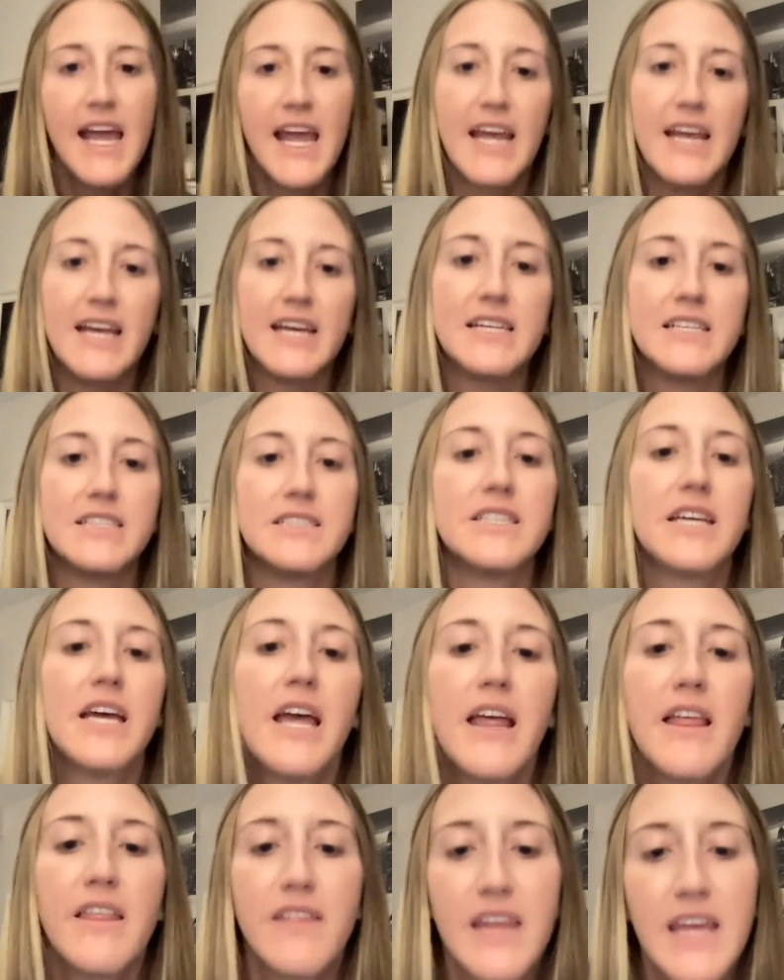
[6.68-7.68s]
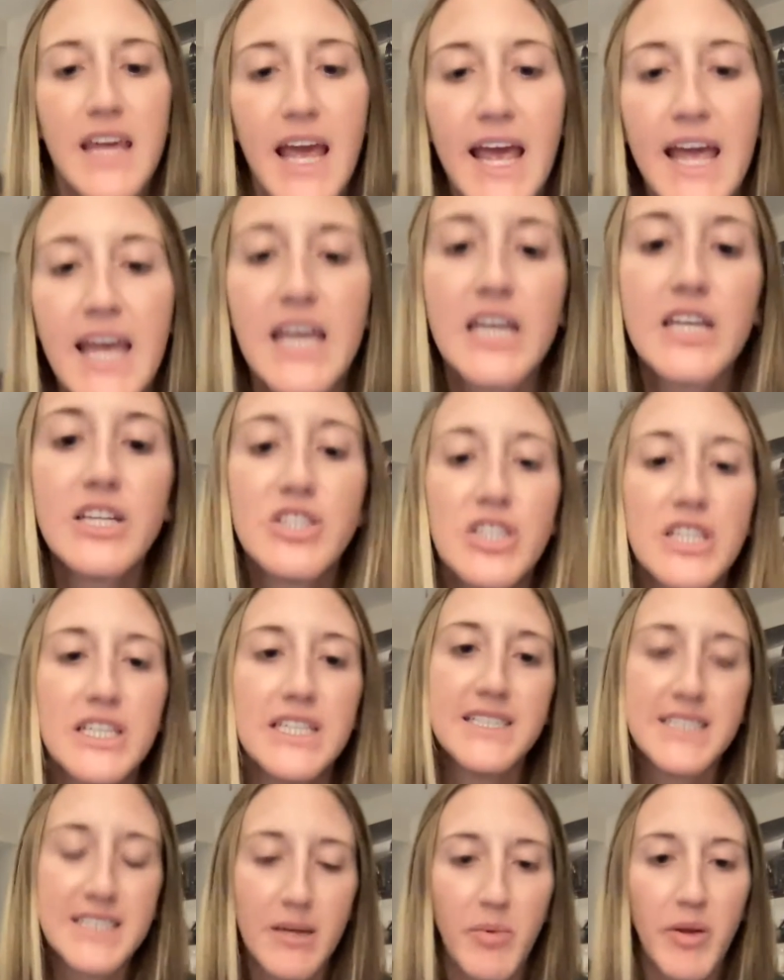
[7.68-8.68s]
and the age
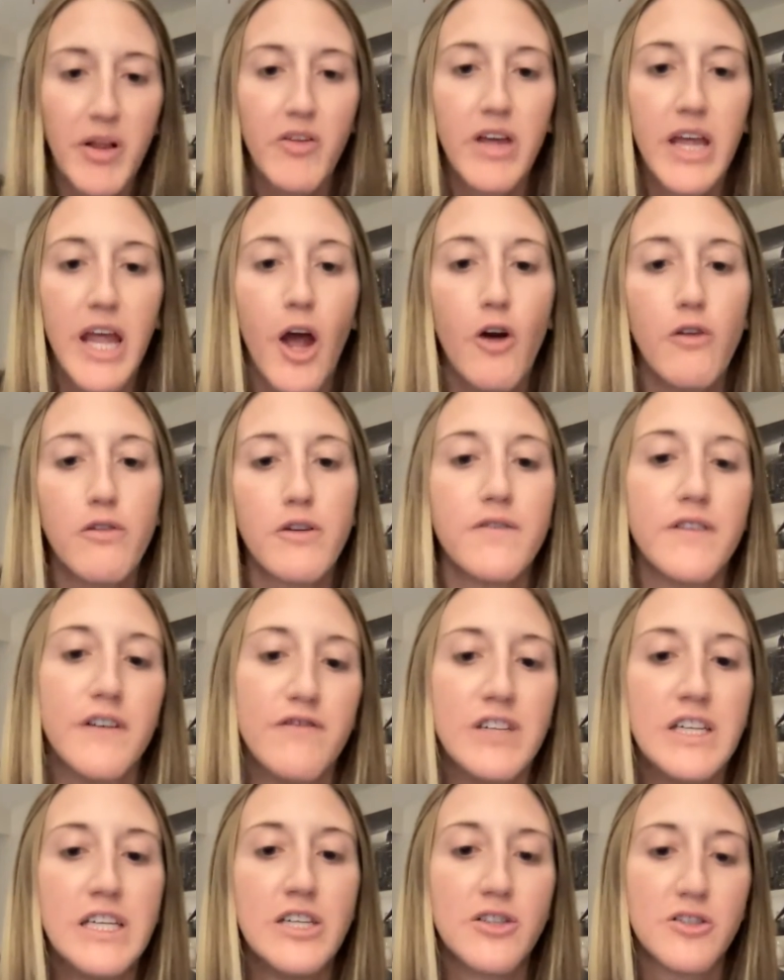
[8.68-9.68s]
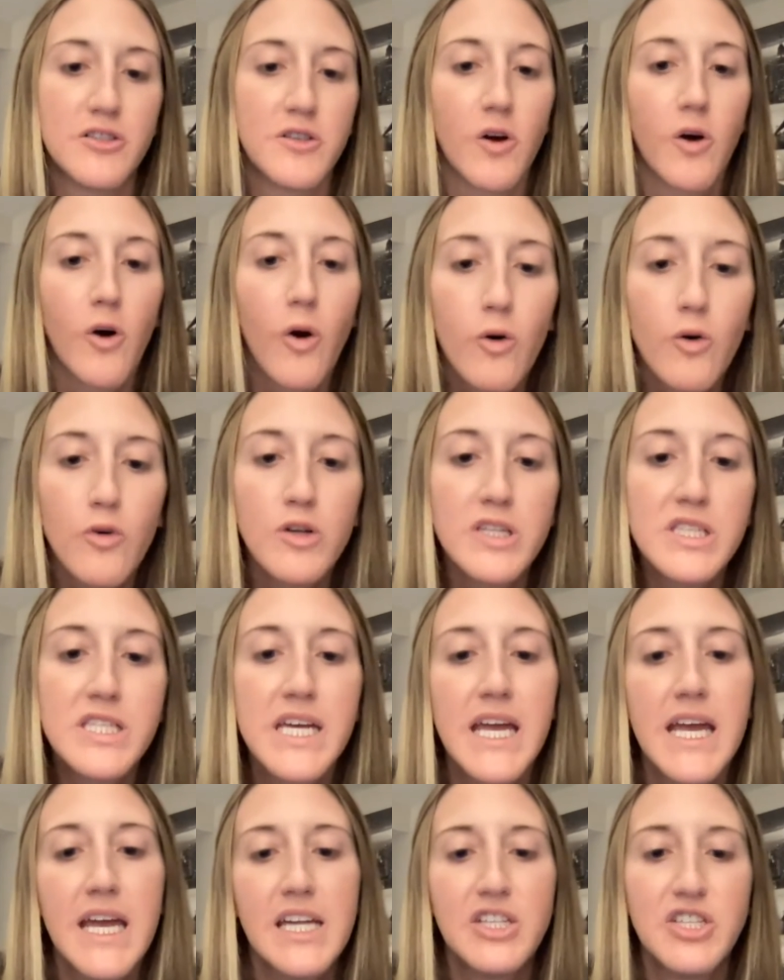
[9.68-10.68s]
is typically over 50 years old.
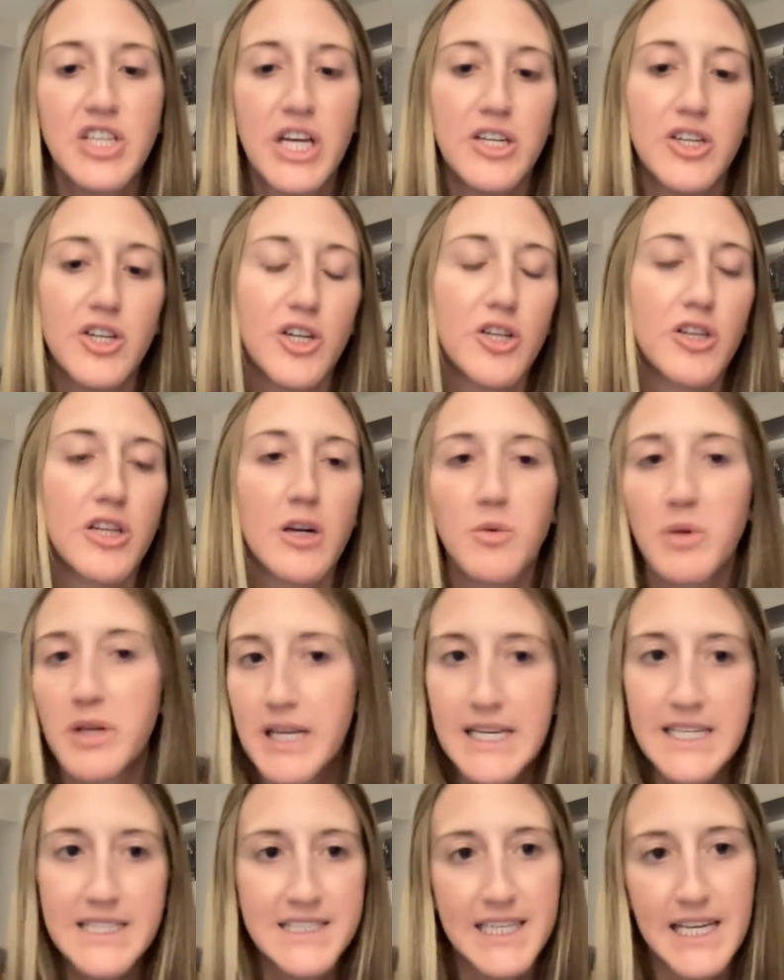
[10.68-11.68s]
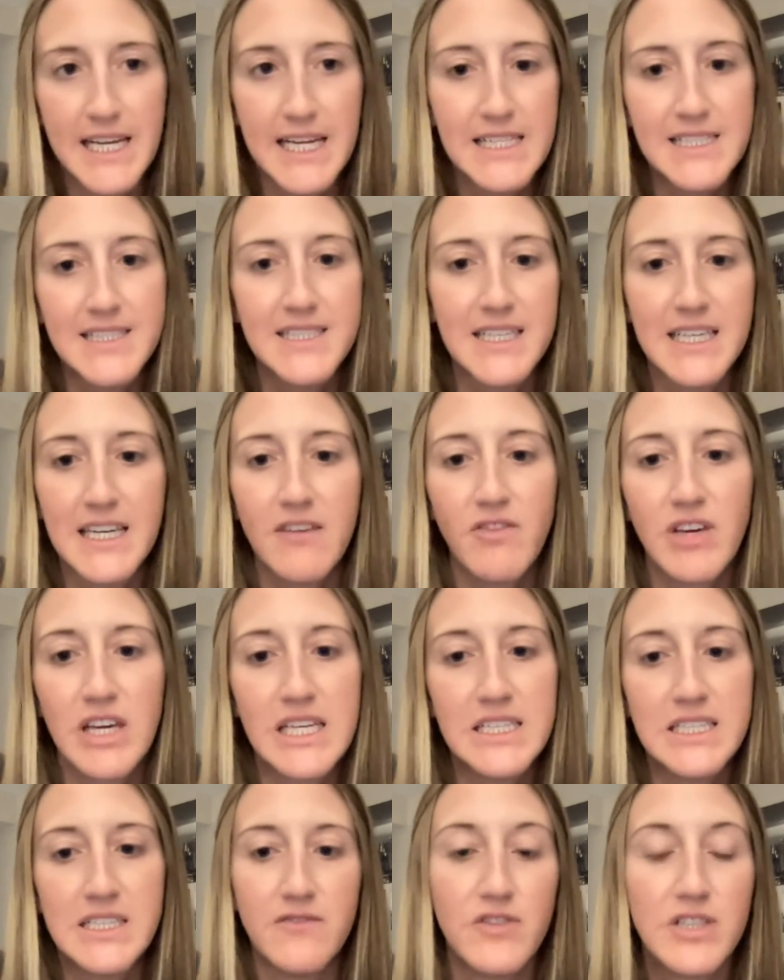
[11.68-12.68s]
Gender, there really isn't any
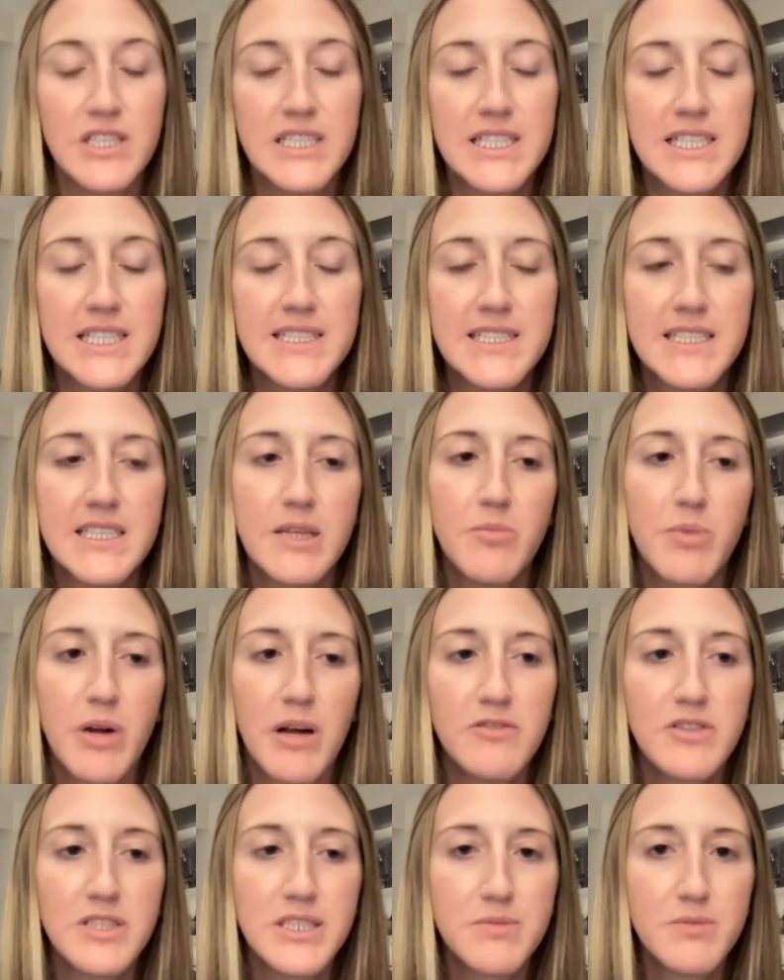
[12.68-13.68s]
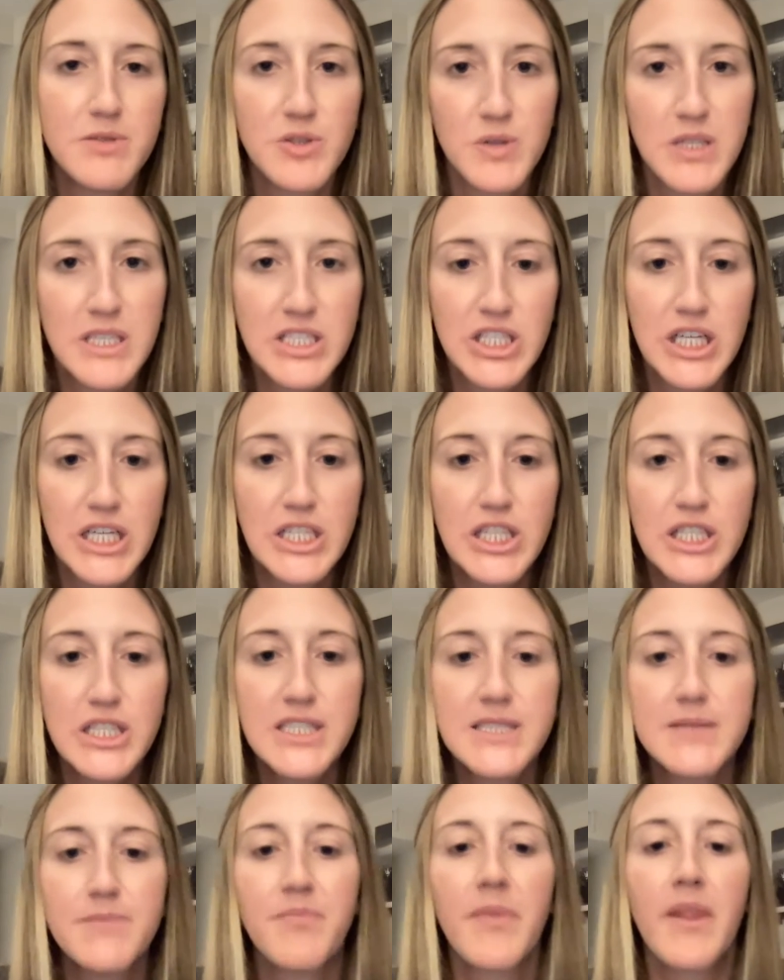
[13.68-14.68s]
significant differences in the prevalence between
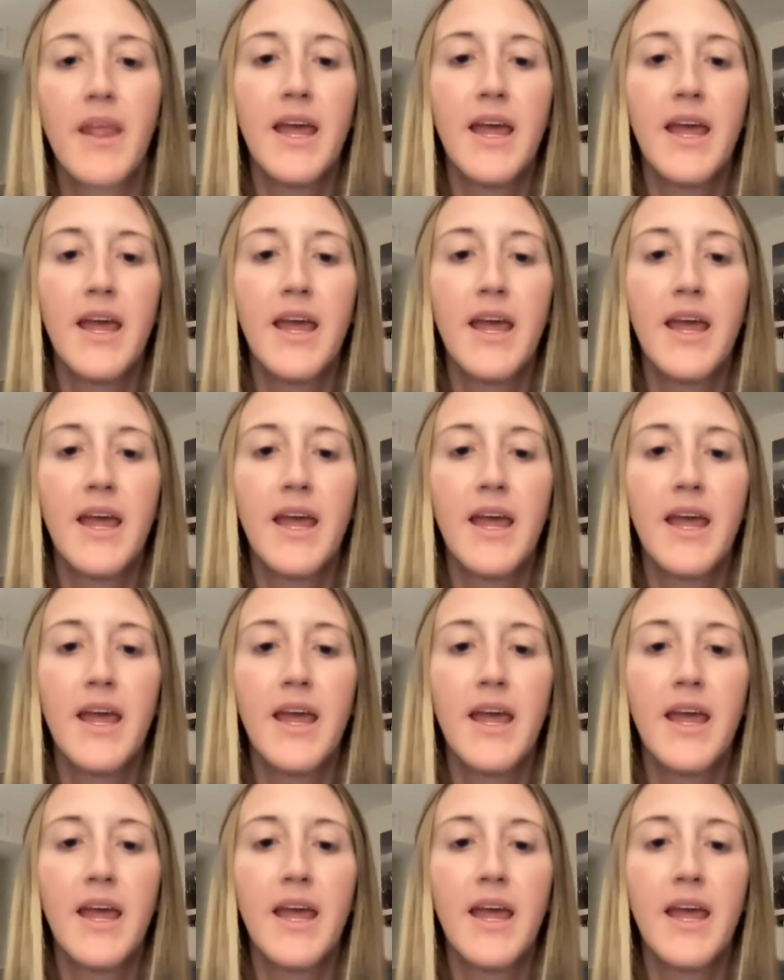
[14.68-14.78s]
genders.